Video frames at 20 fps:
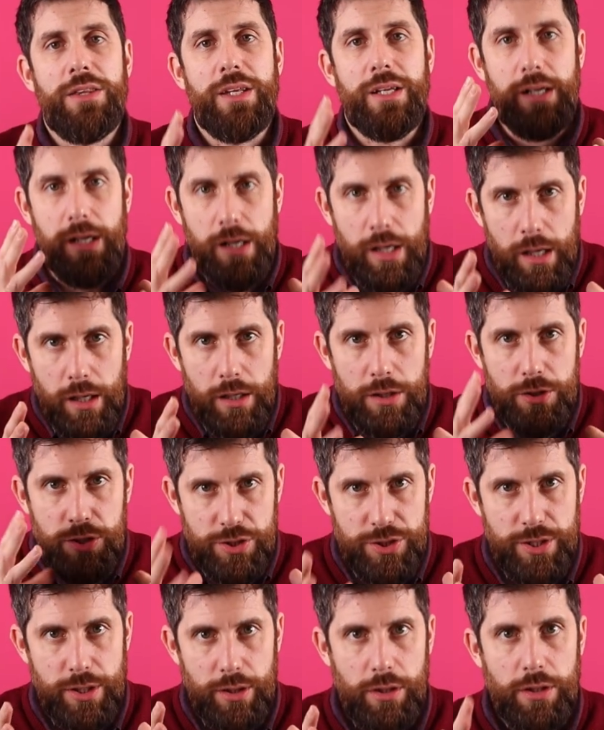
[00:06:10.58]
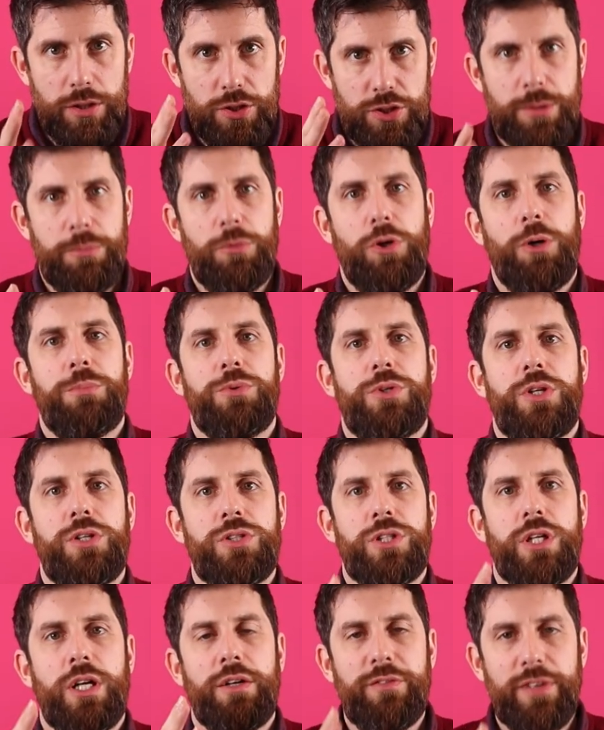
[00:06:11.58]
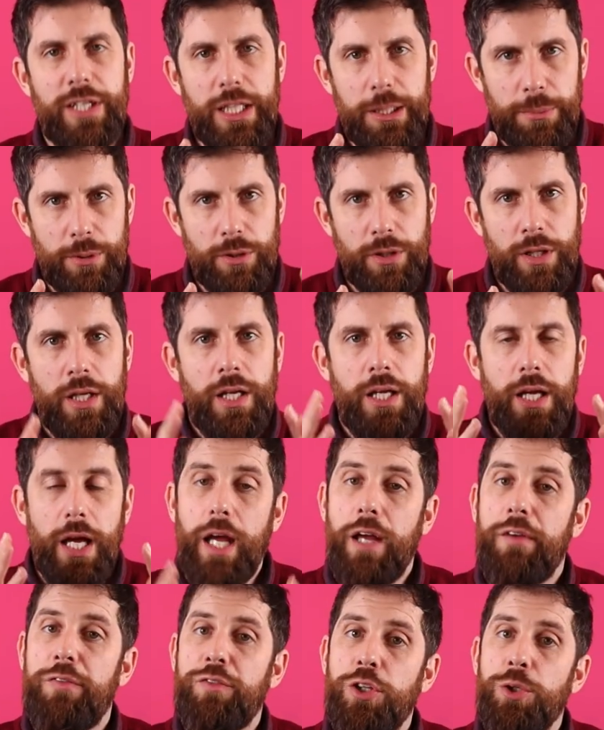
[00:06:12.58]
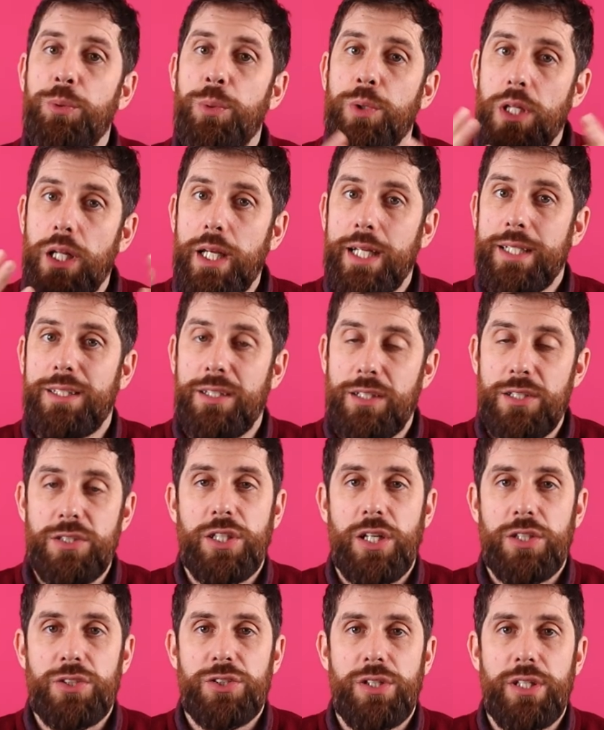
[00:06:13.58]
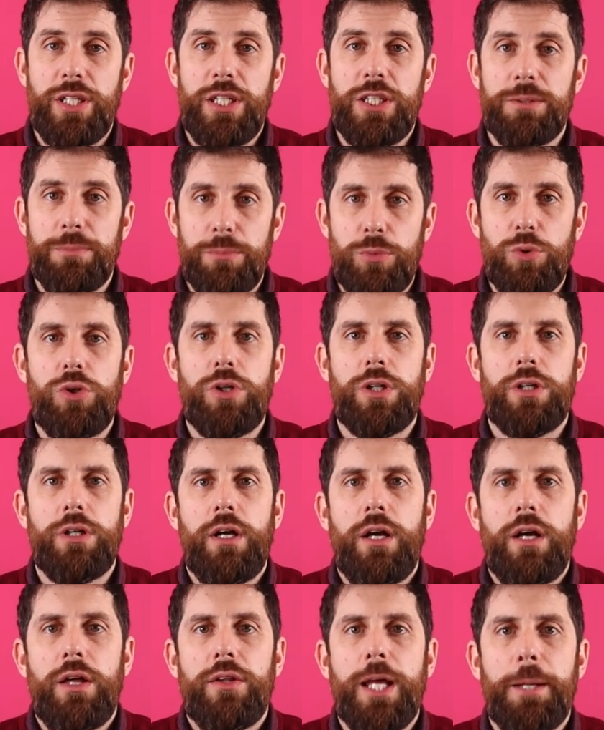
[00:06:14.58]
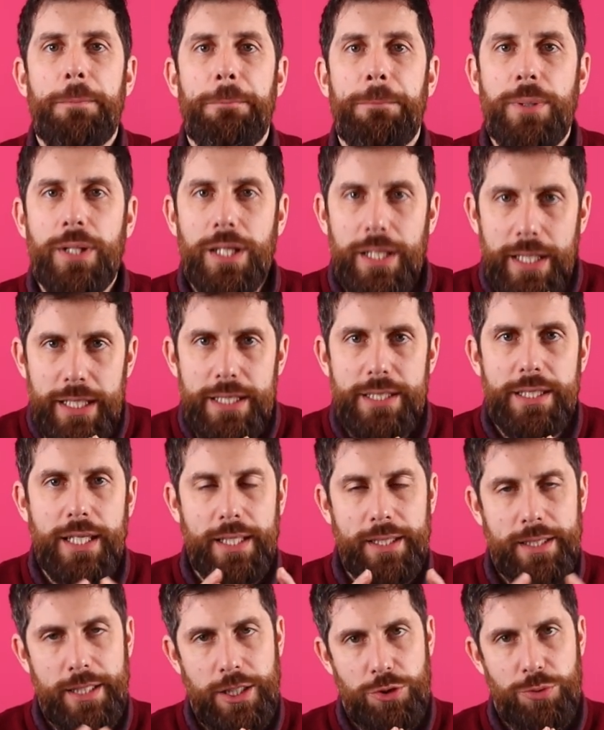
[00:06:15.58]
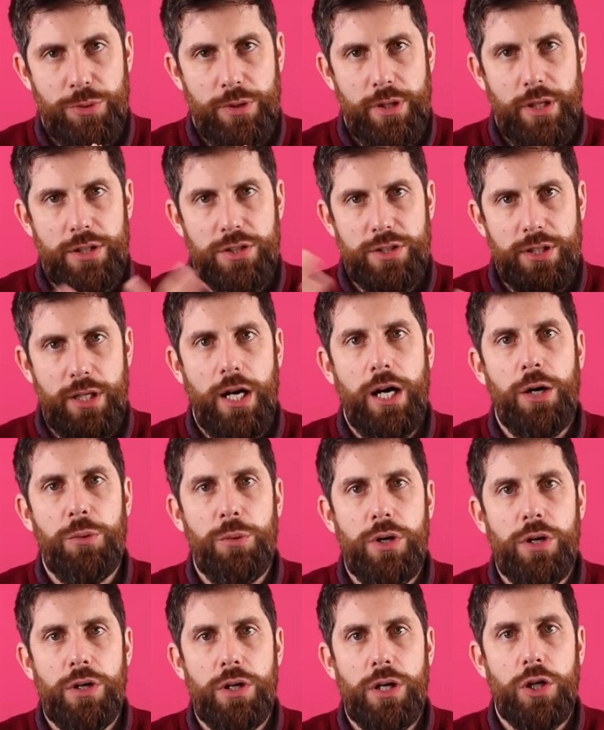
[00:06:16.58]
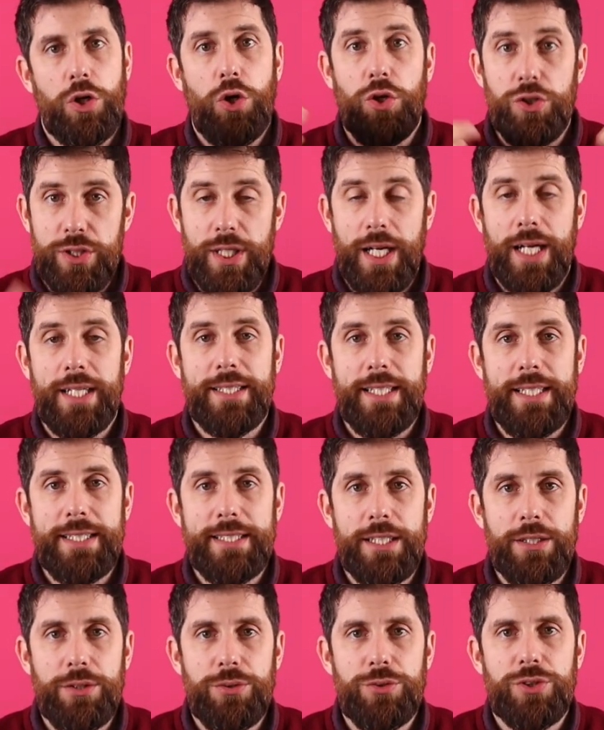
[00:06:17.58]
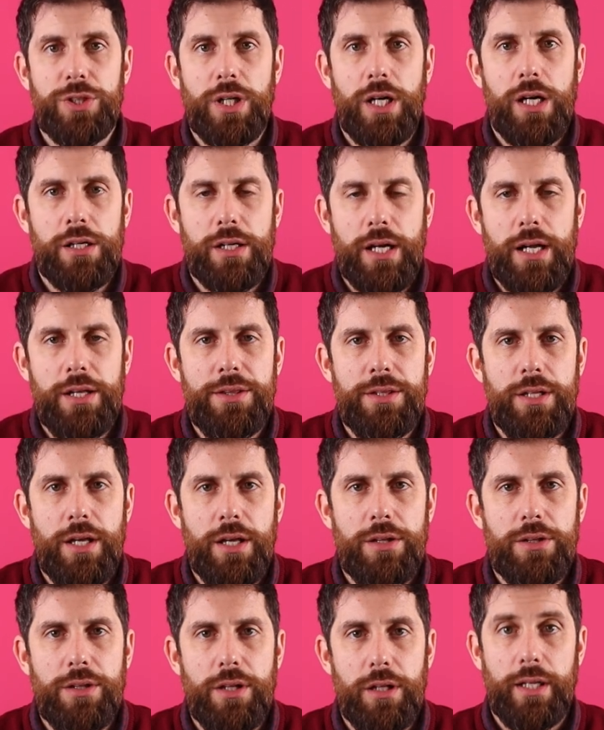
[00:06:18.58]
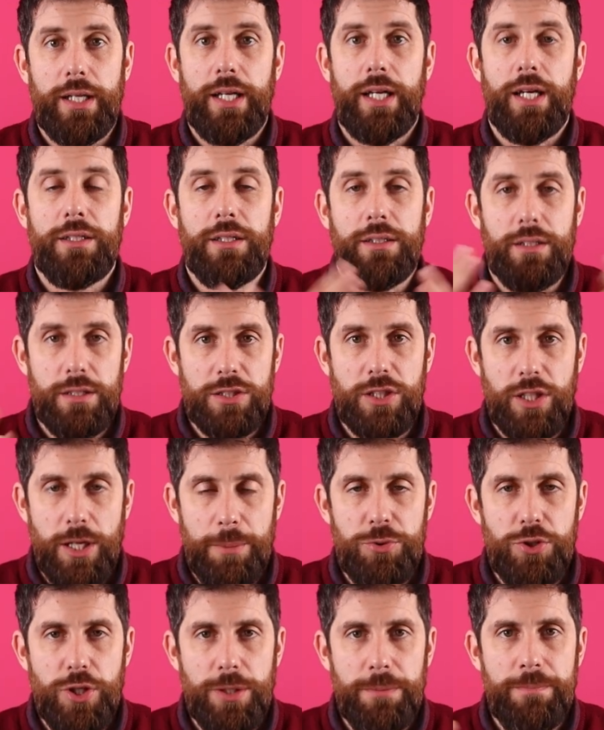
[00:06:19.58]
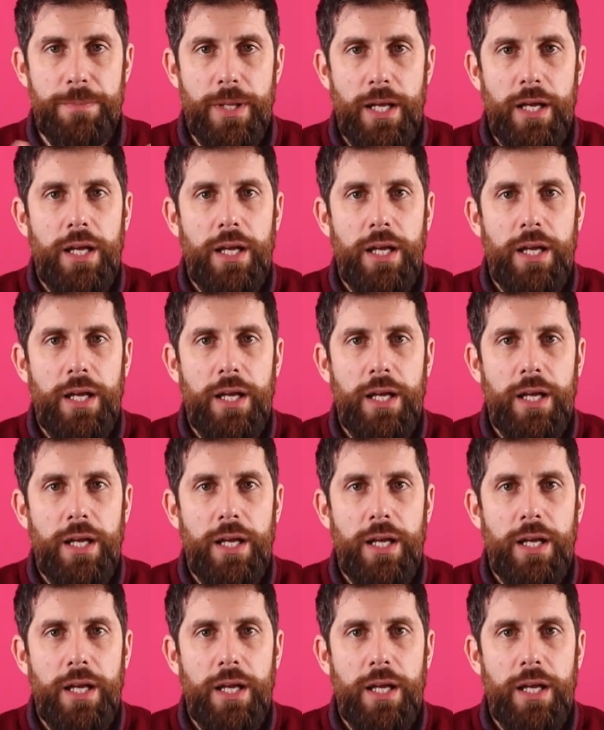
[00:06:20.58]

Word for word: there are still some options available. If you would like to discuss these more, then please get in touch with us. Our contact details are in the link in the description.